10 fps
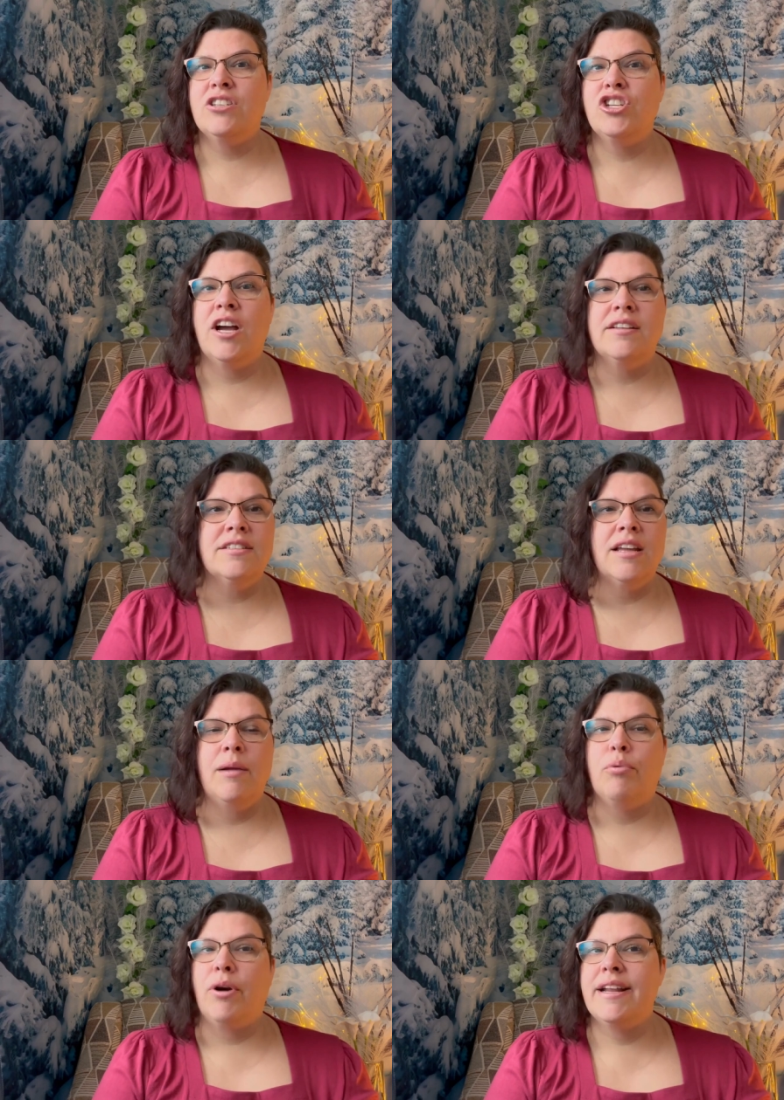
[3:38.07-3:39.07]
just
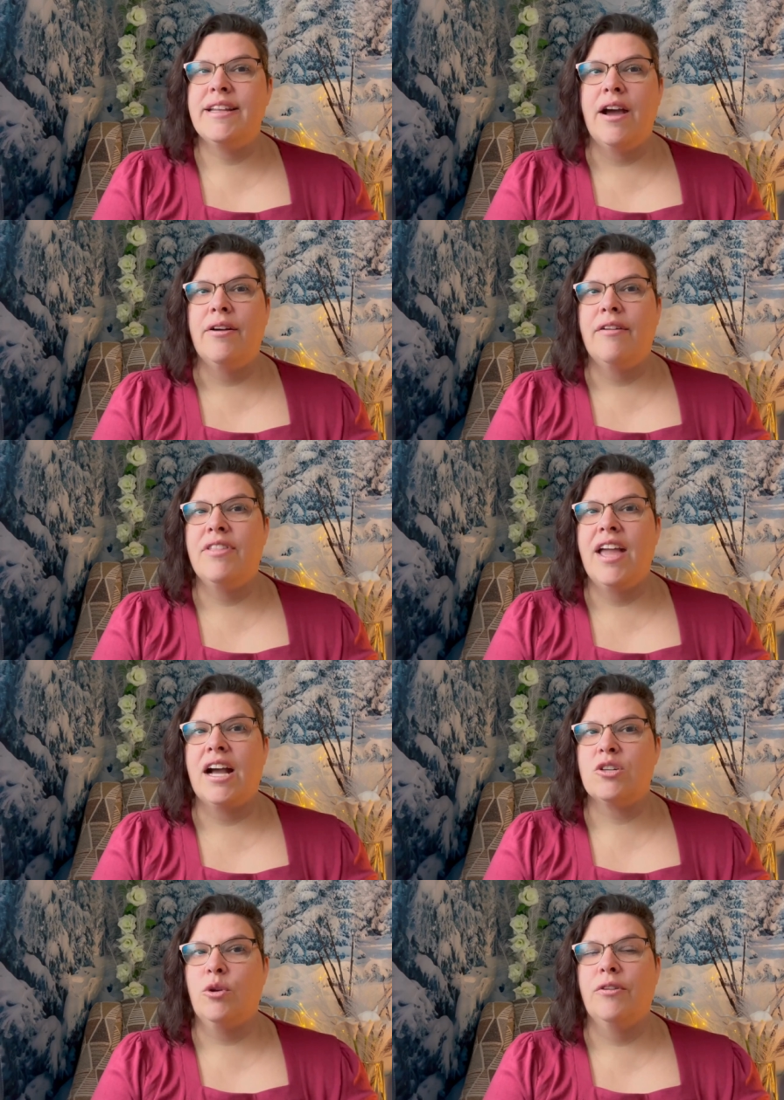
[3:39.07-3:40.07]
a breakdown of the
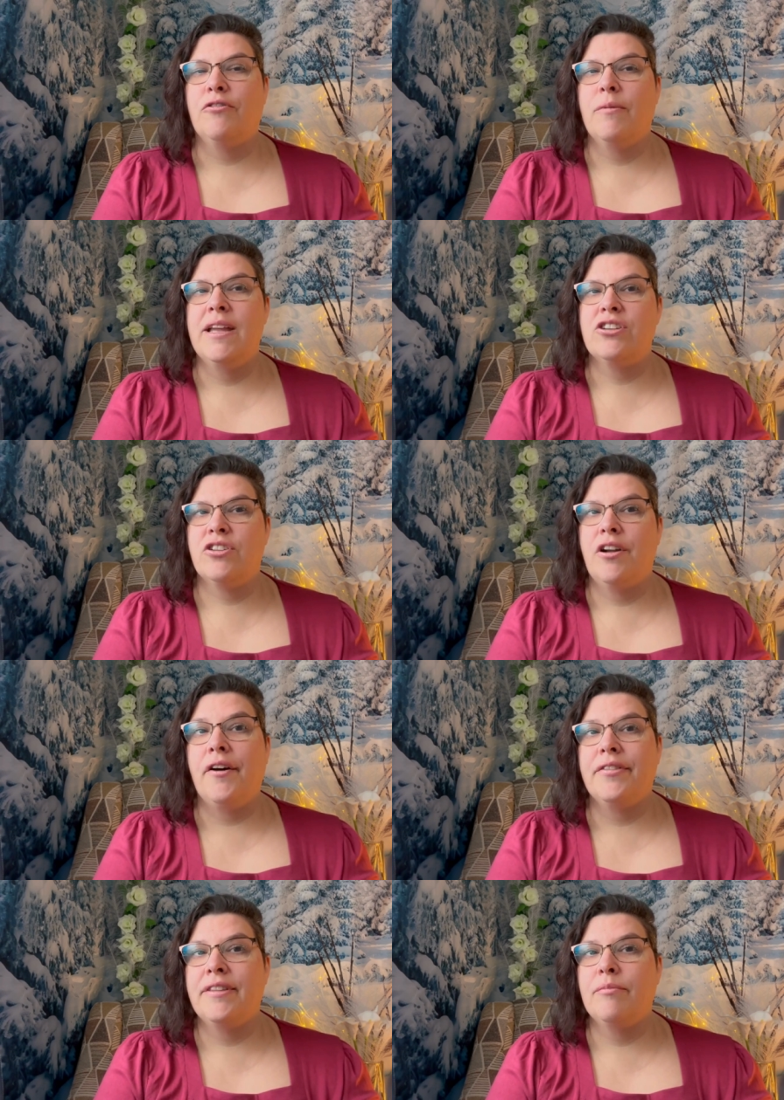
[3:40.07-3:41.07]
actual information
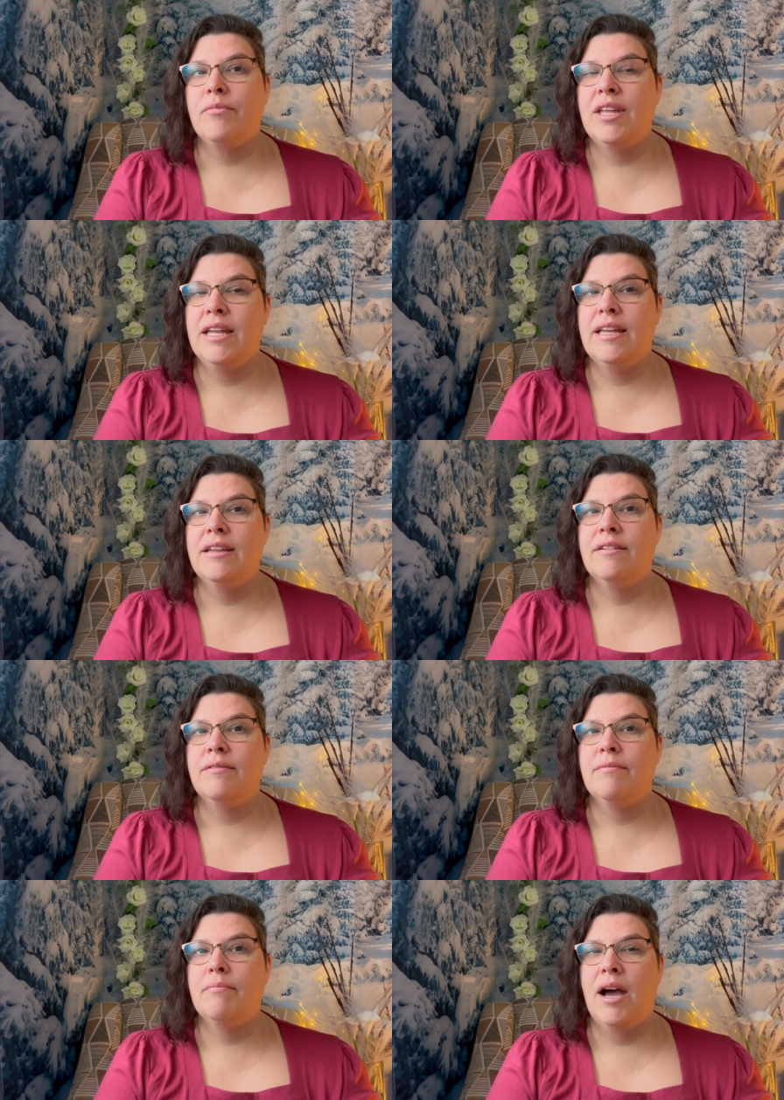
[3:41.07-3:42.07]
on the,
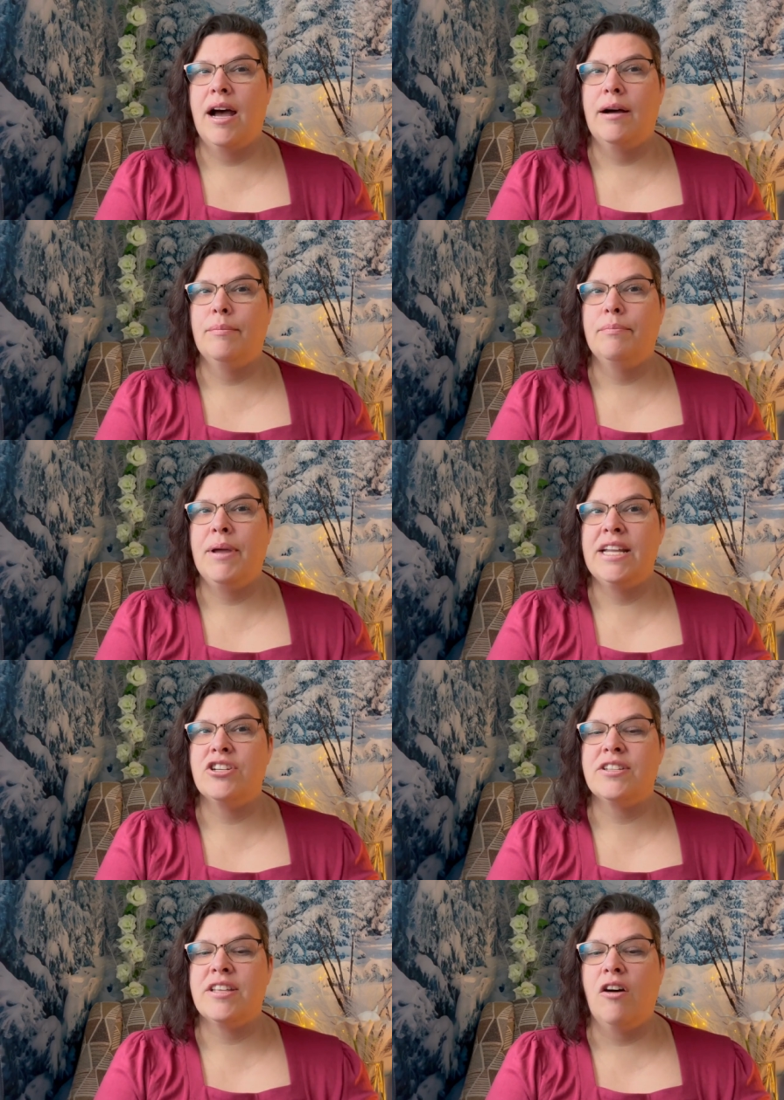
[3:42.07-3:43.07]
the um, page
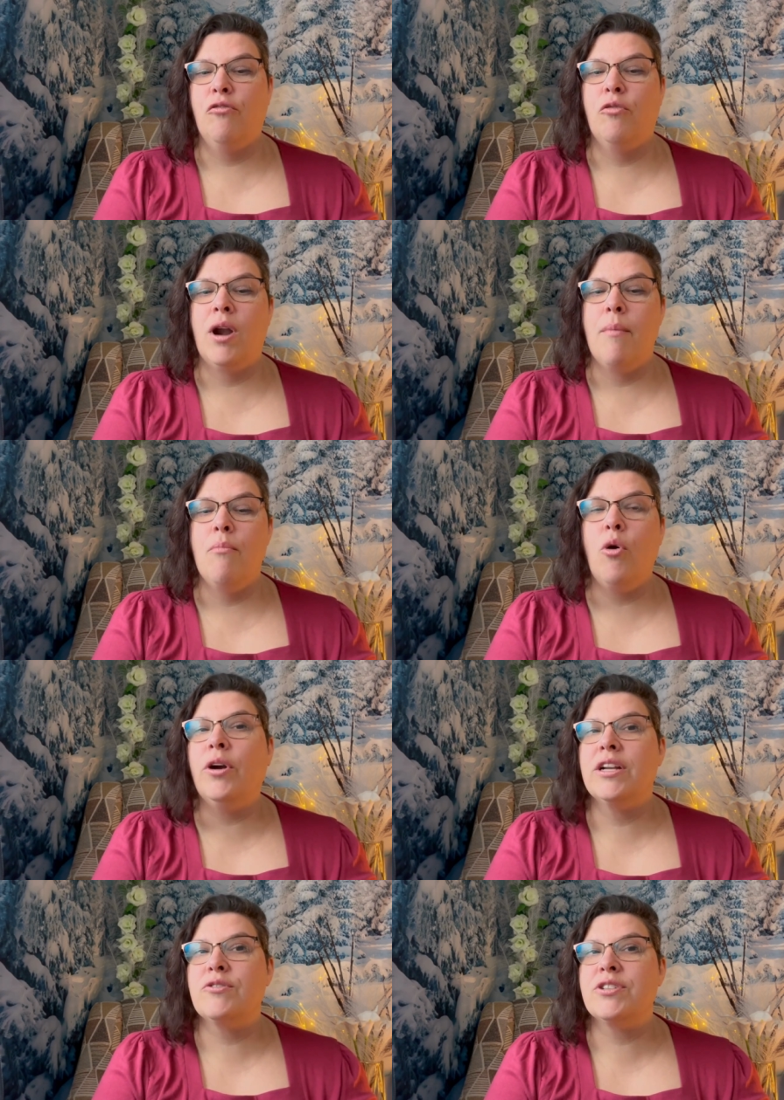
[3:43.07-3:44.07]
itself. What I'm
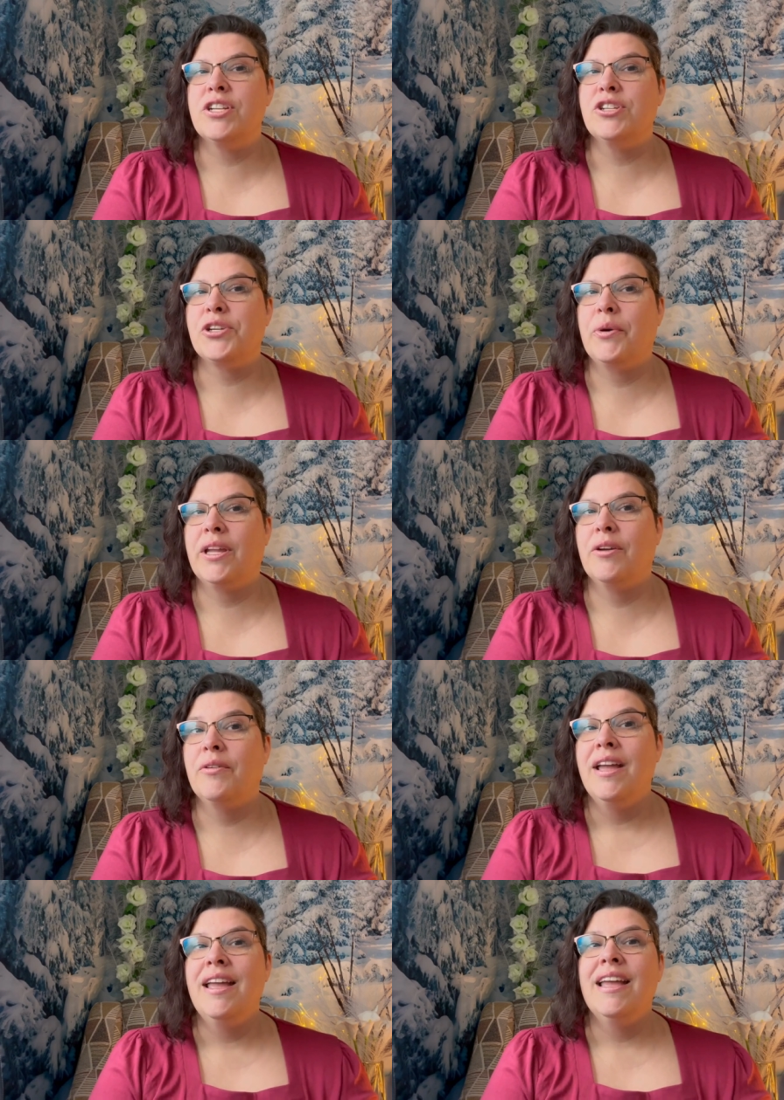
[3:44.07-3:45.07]
more interested in showing you
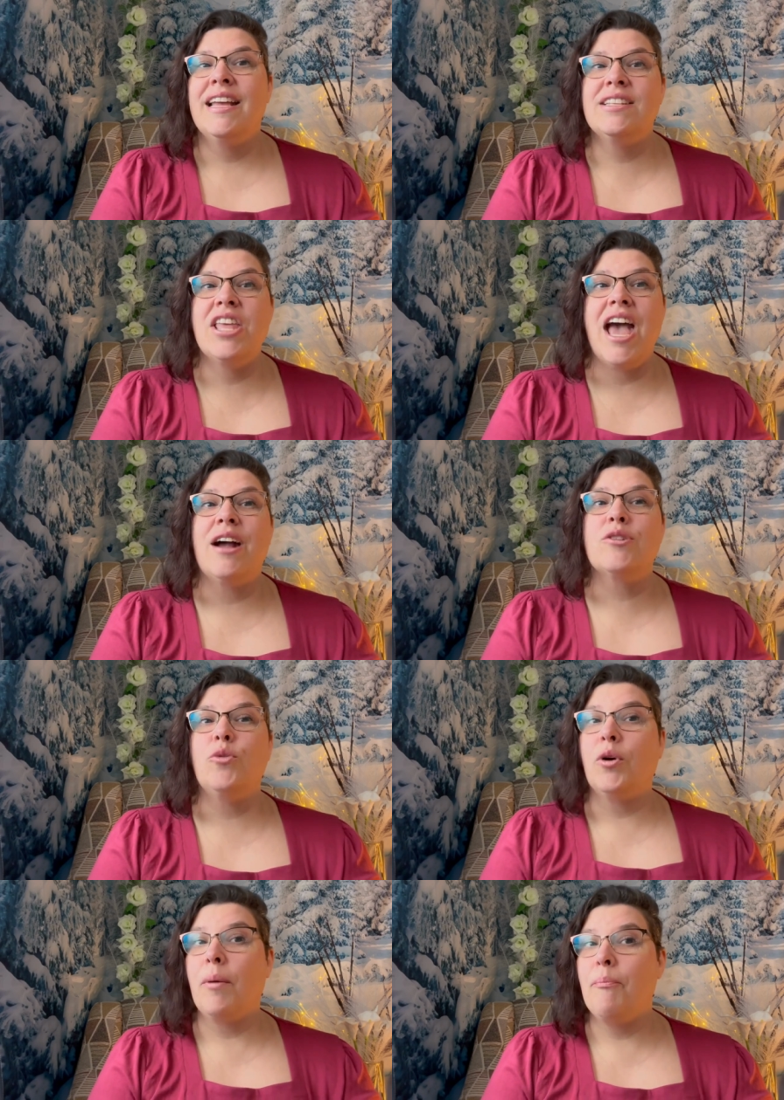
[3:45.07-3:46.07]
is the
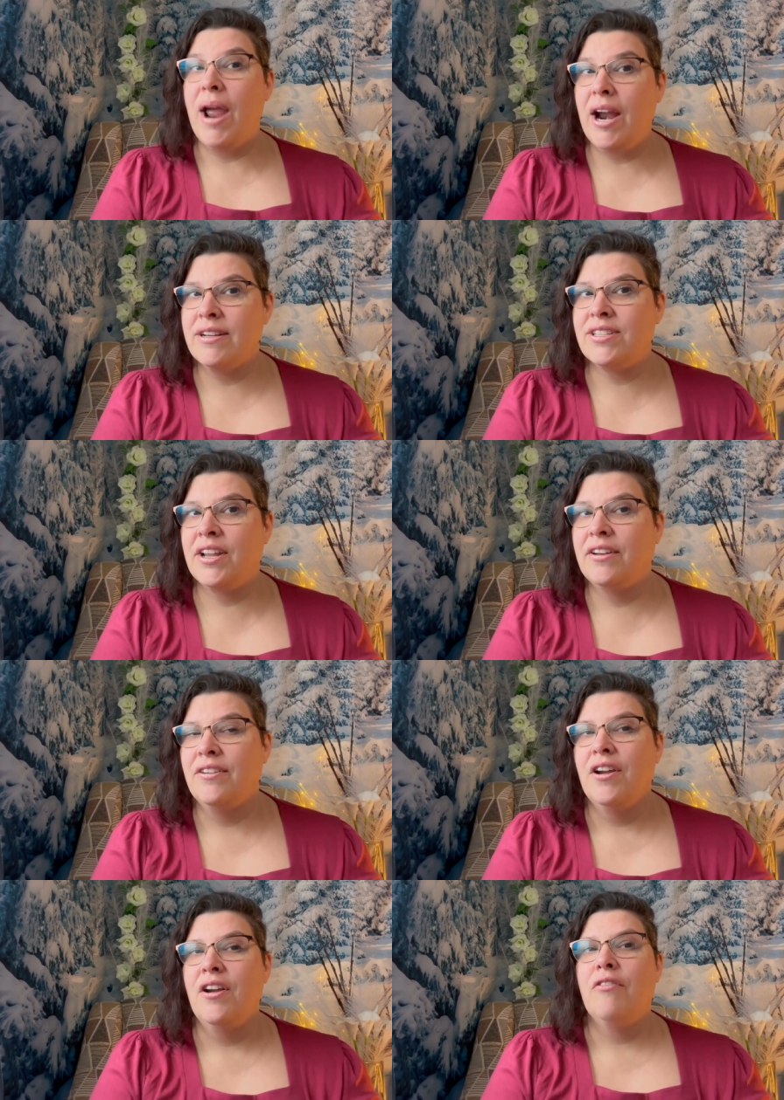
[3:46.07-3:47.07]
actual comparison
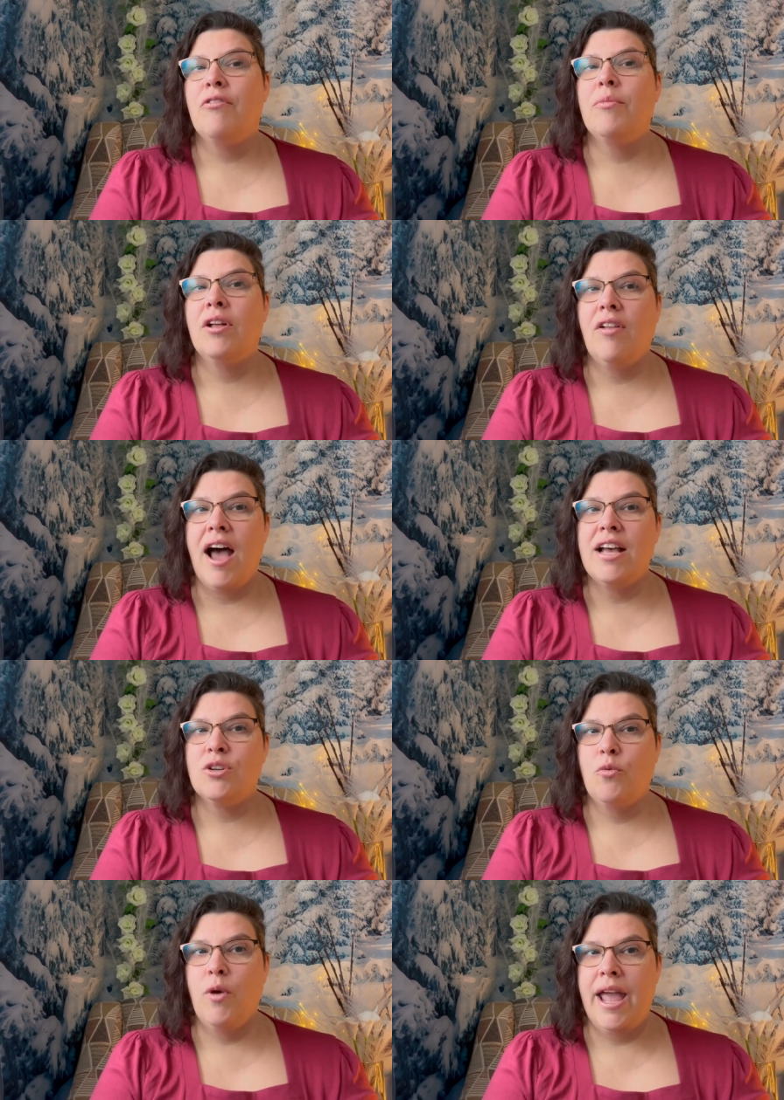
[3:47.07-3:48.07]
from the
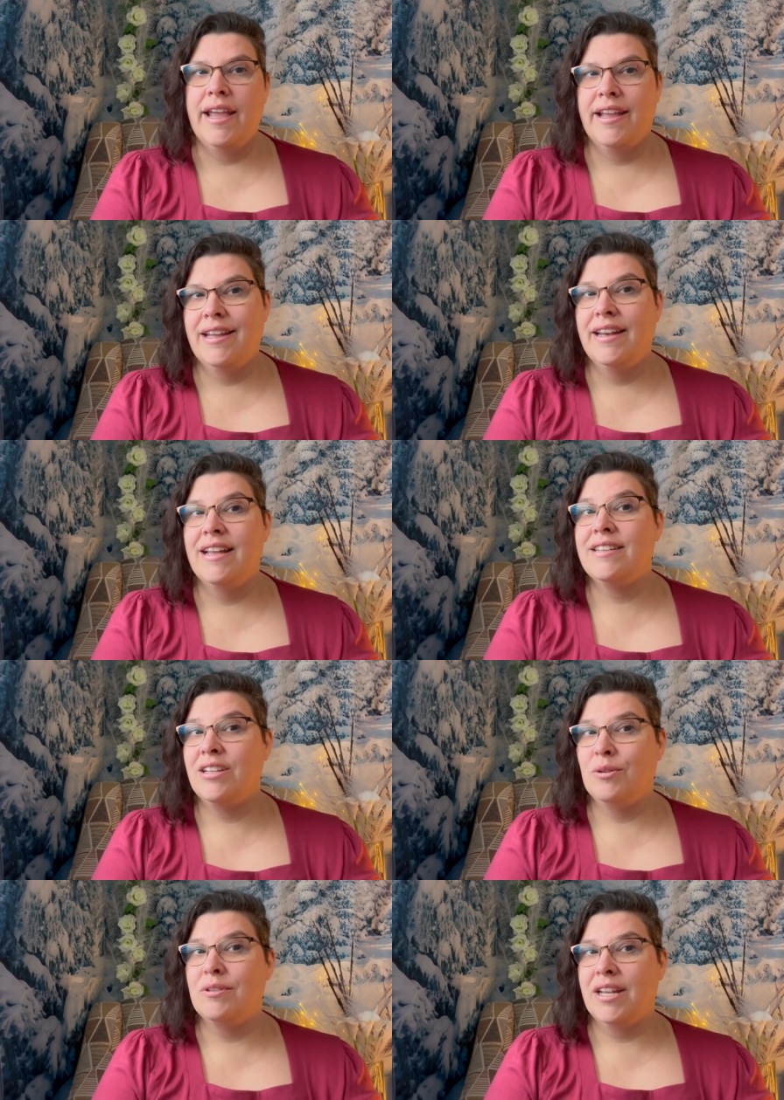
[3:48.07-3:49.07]
last weigh-in
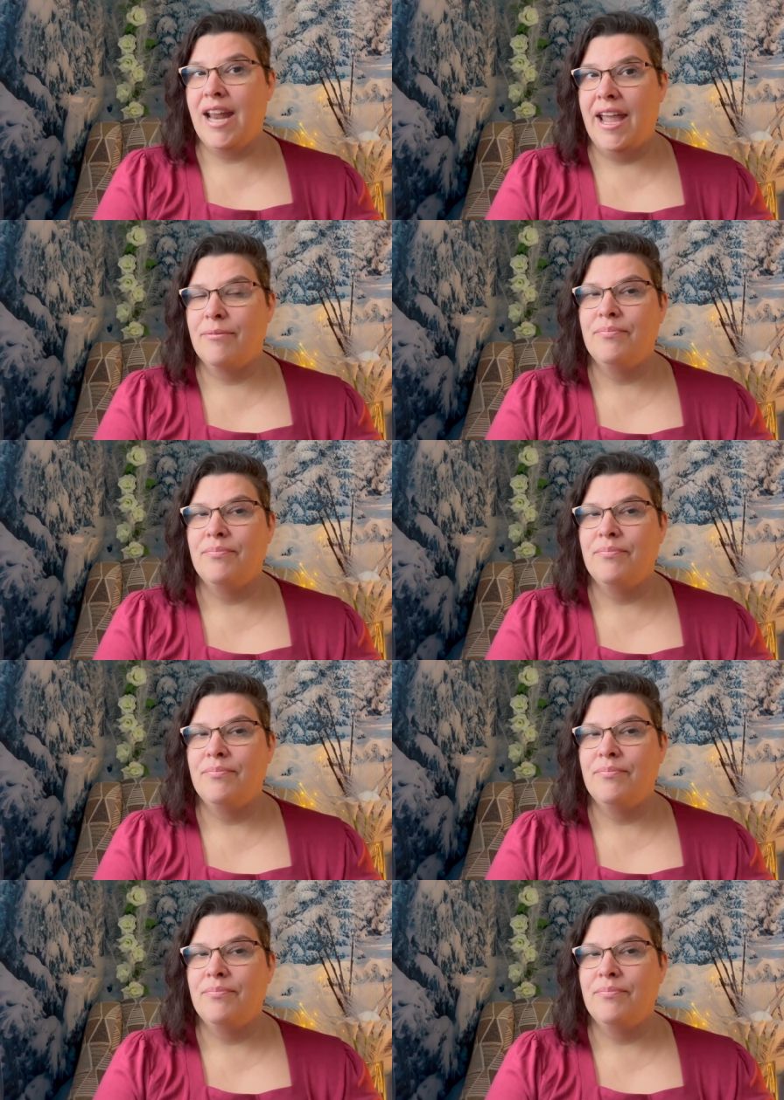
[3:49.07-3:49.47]
to today.